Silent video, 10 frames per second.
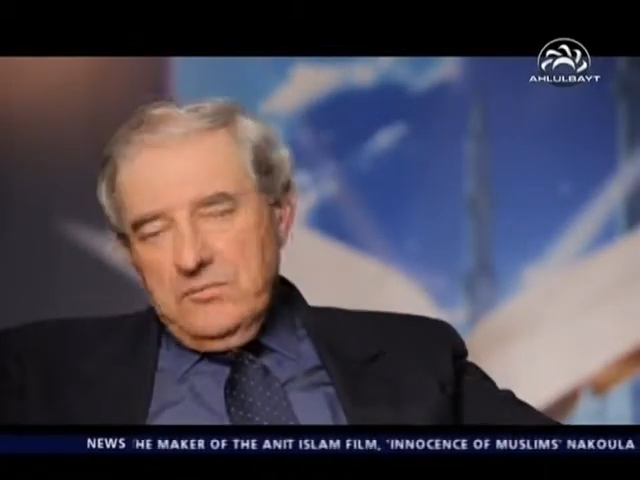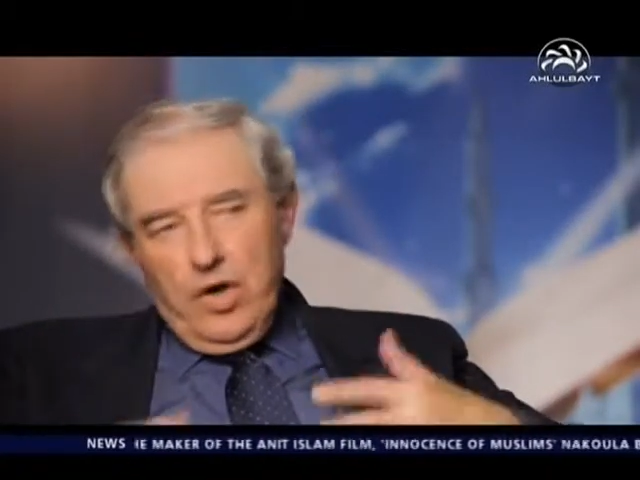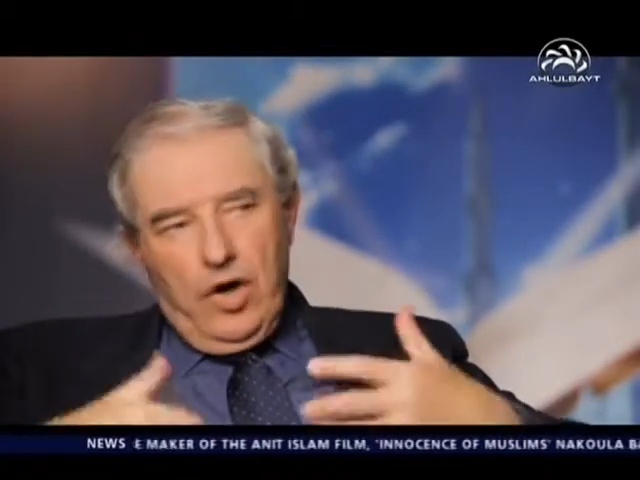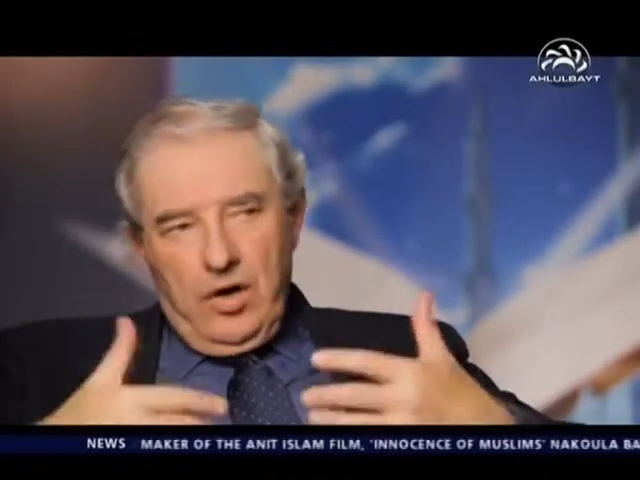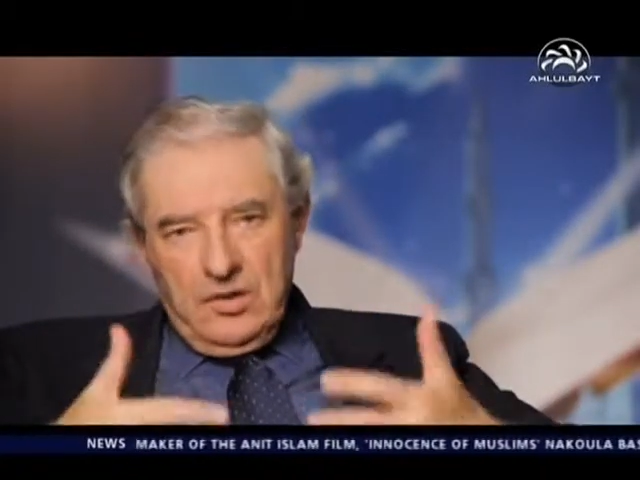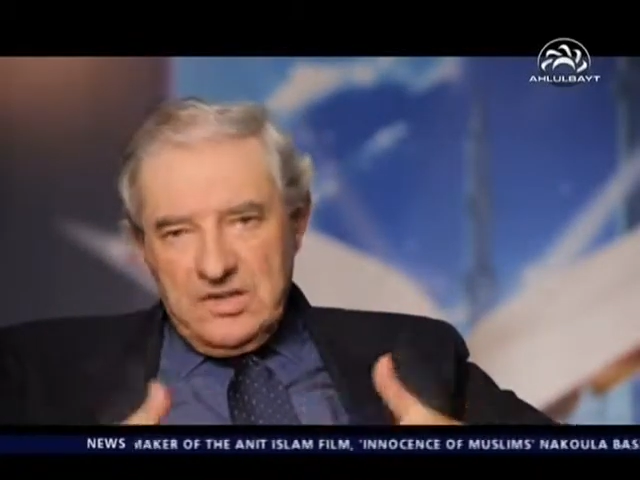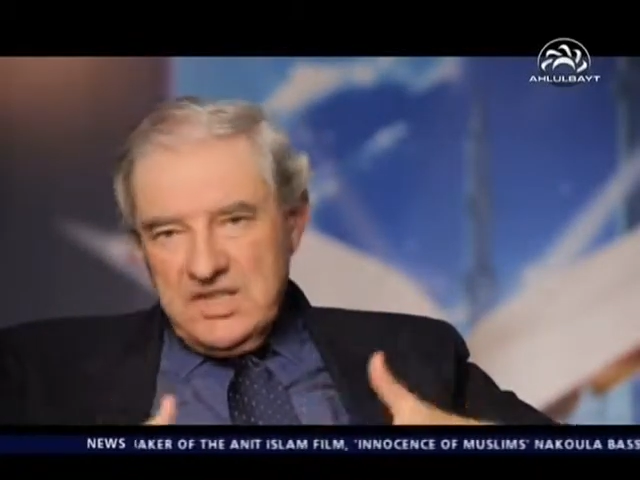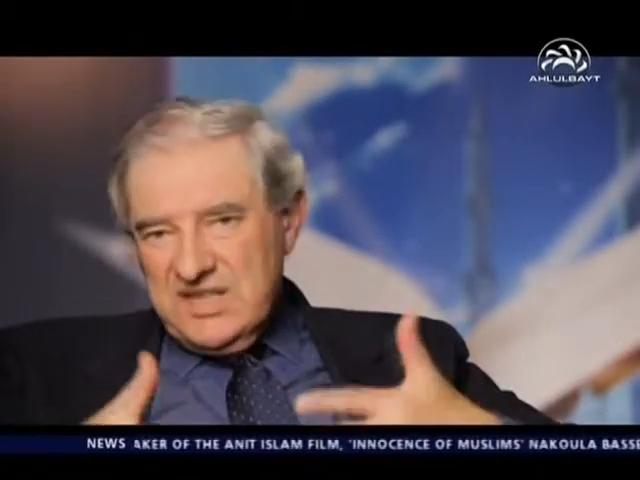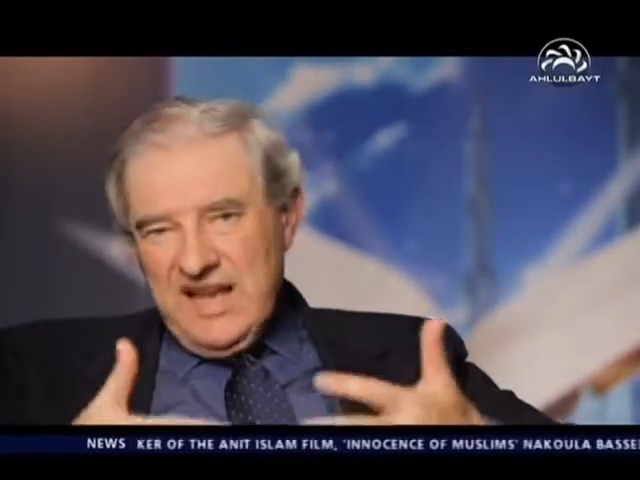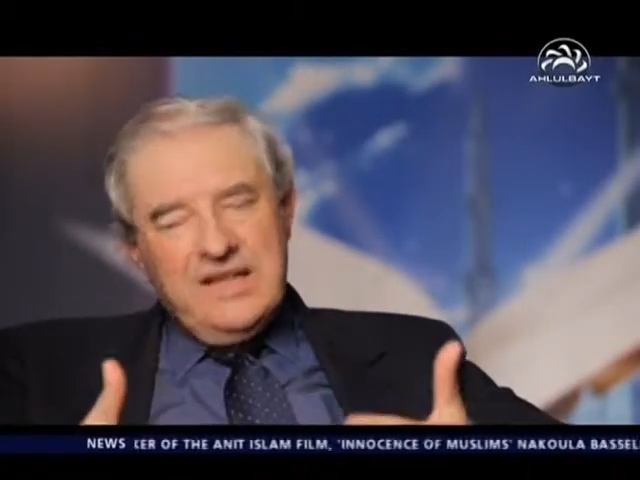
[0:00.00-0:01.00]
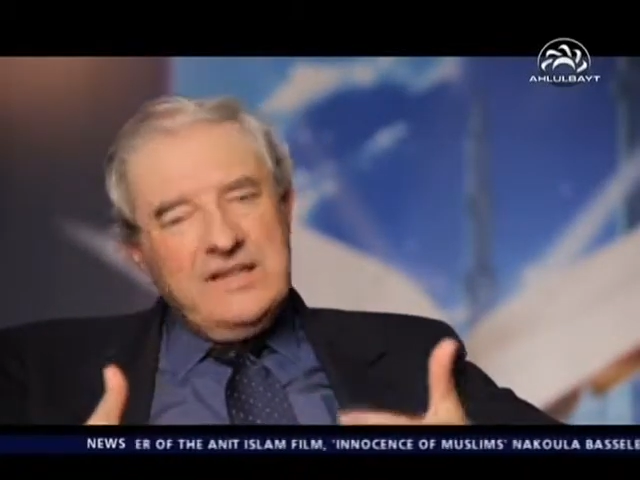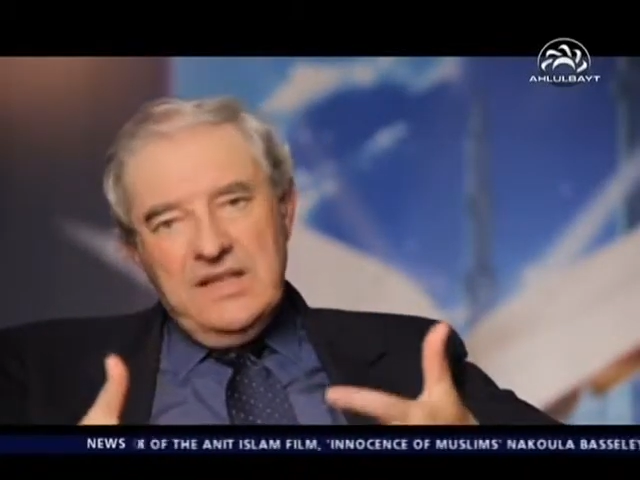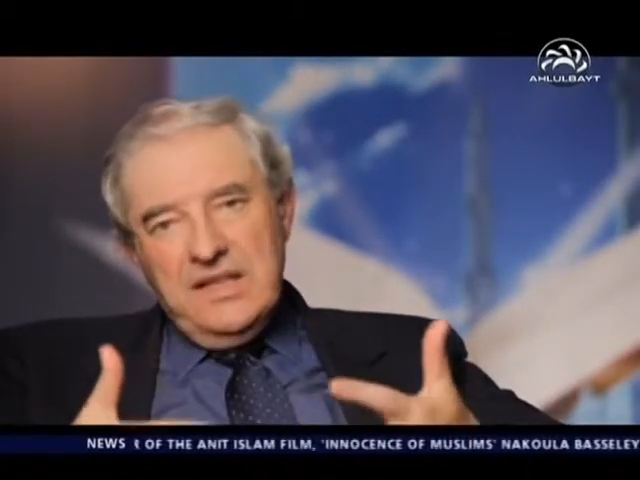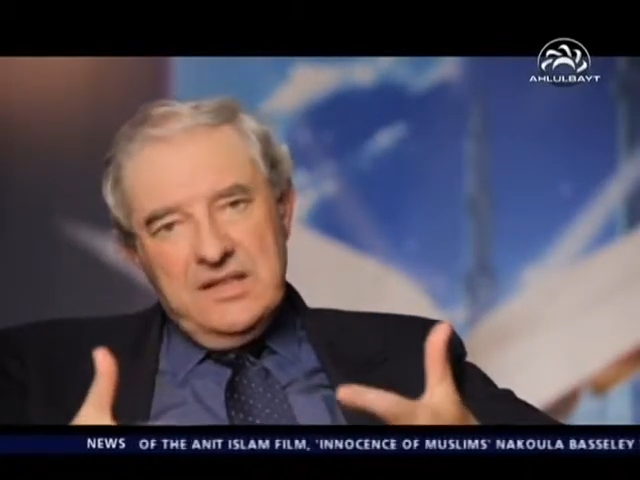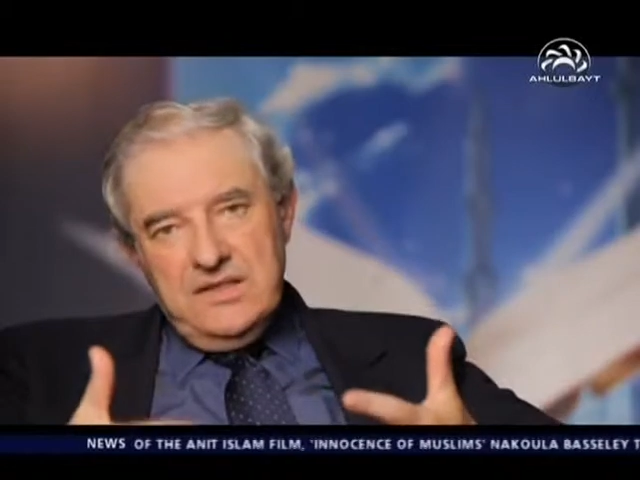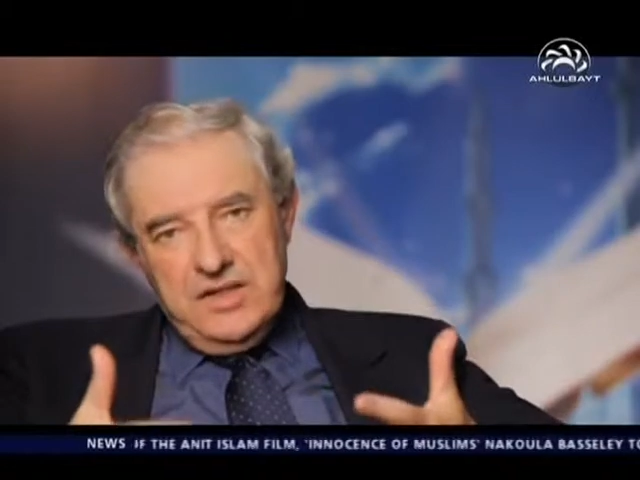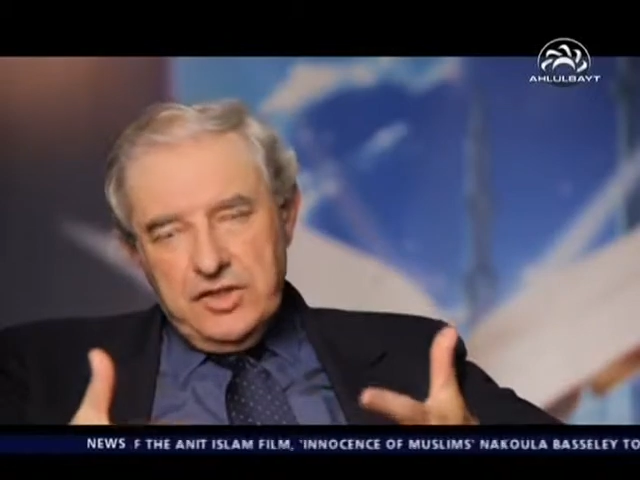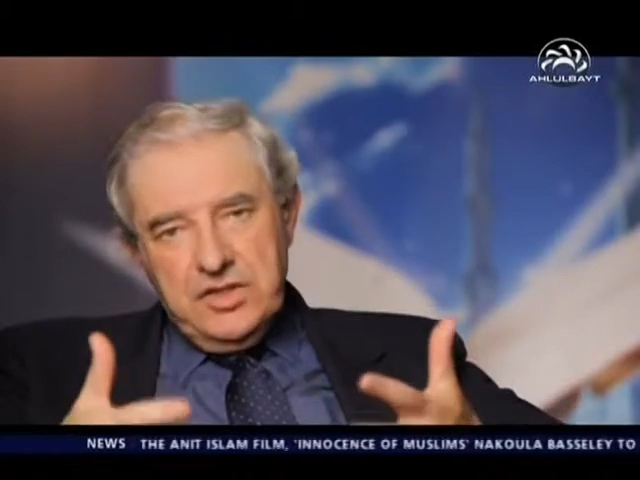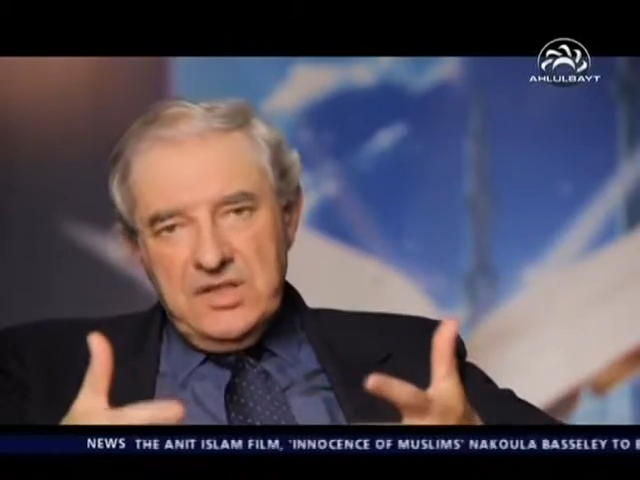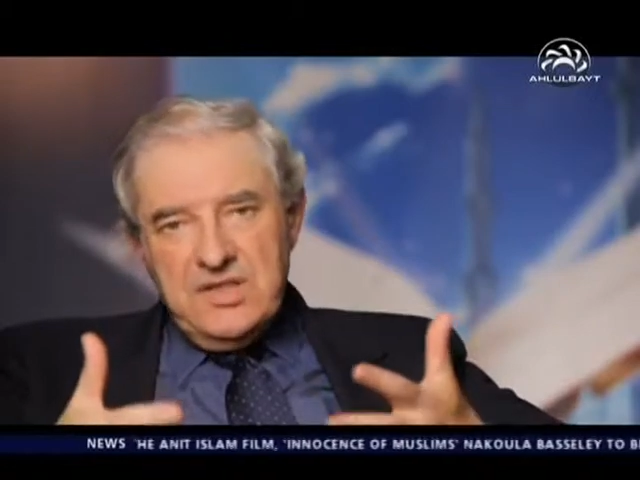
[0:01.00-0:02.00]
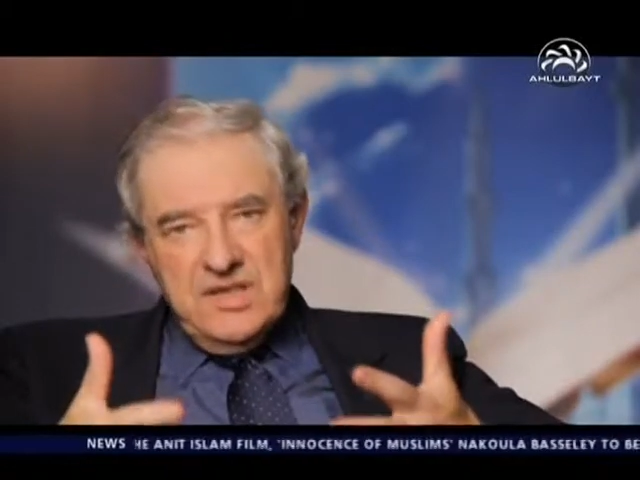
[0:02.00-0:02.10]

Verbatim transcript: hot, sandy conditions